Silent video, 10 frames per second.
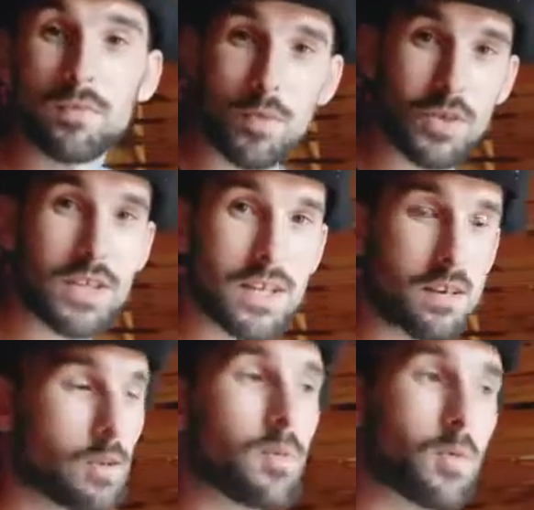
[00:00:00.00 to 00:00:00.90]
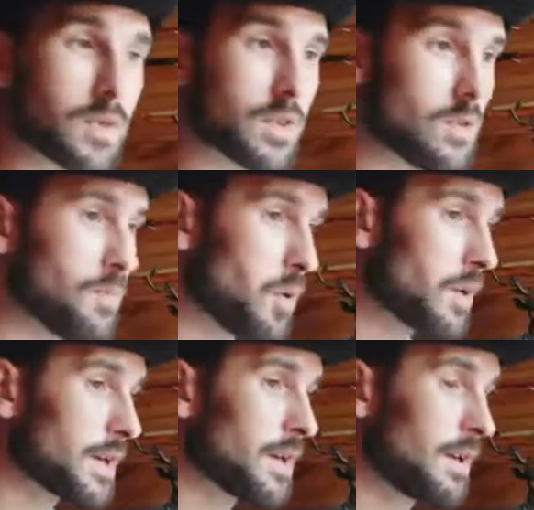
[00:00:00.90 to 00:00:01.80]
watching that. I hope it wasn't too
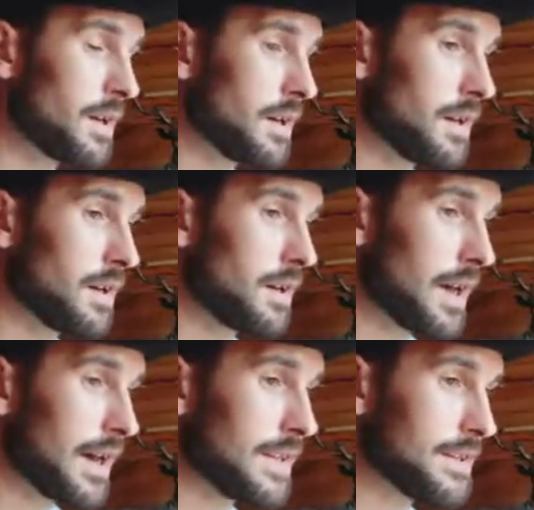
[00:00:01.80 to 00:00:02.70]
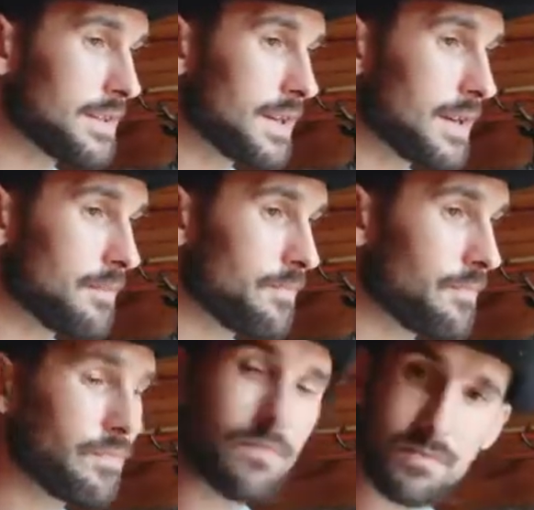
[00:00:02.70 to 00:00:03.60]
boring. And,
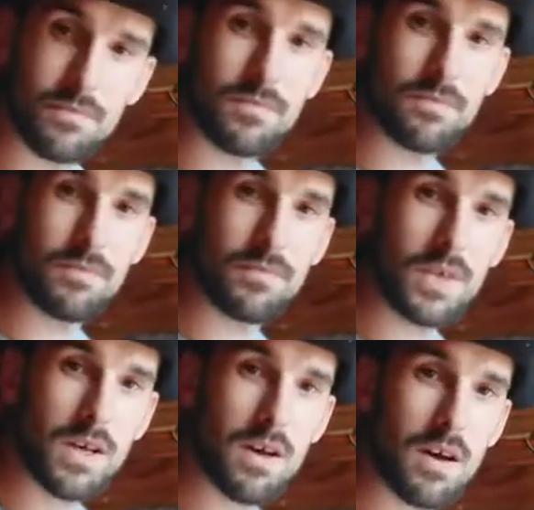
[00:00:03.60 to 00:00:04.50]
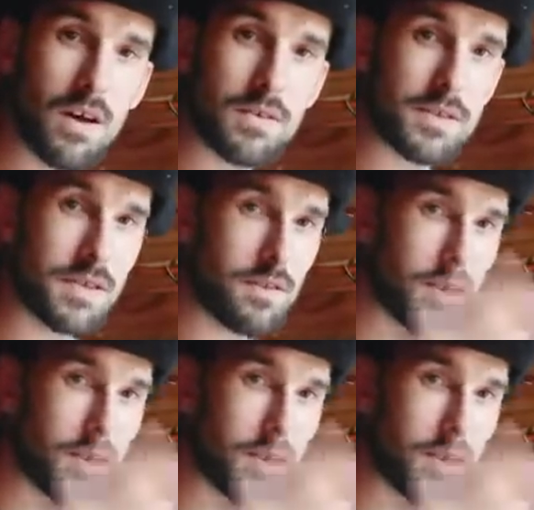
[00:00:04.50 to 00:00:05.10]
well, I'll see you